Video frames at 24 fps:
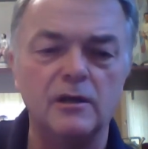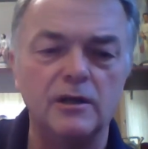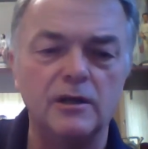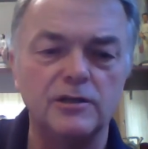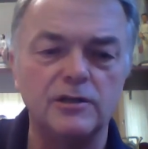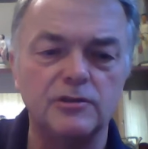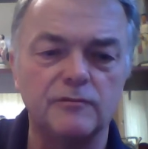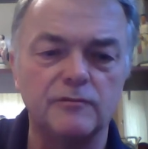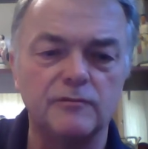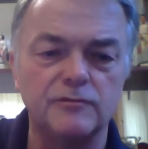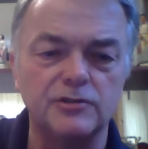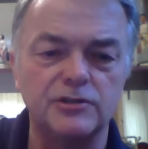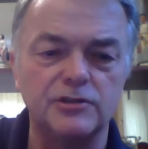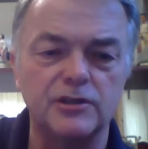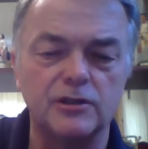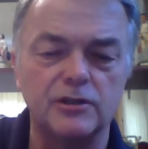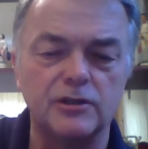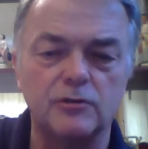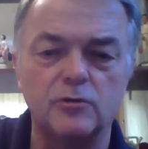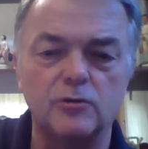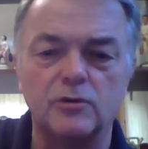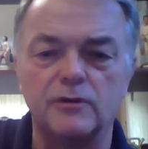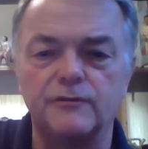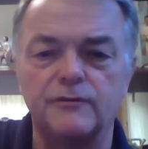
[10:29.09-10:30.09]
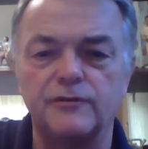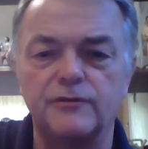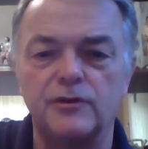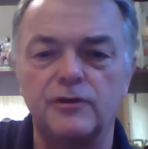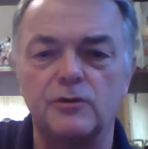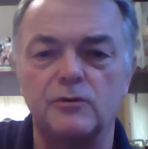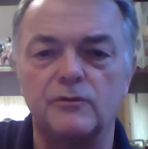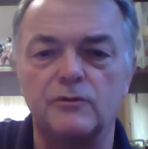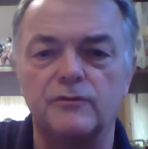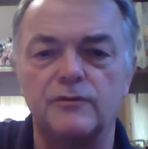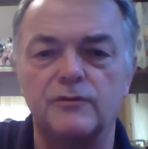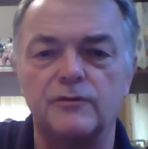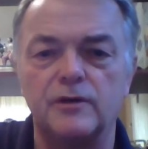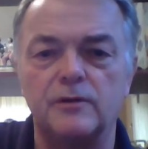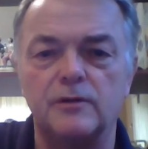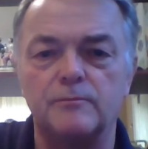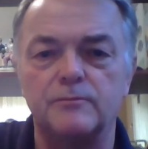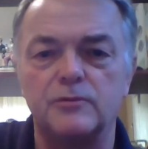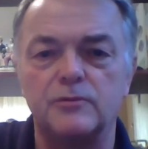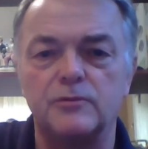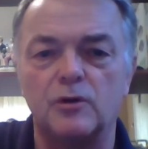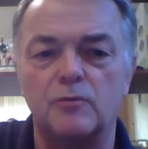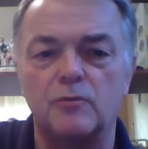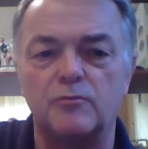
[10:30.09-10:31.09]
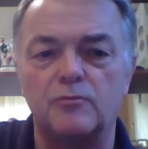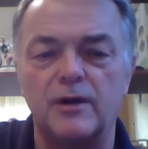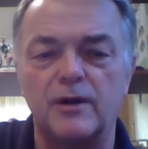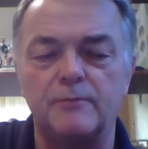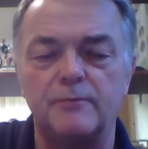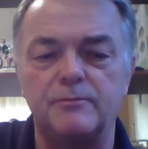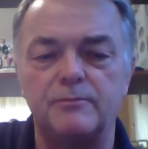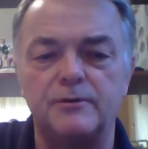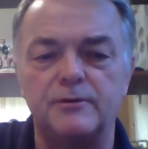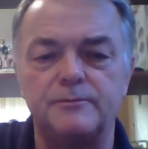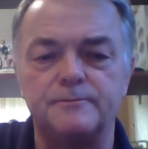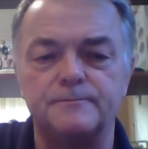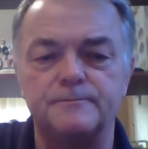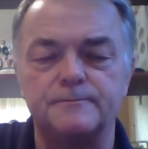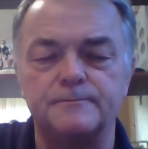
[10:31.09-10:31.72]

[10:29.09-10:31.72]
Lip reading: He's obviously done quite a few of Don Bradman,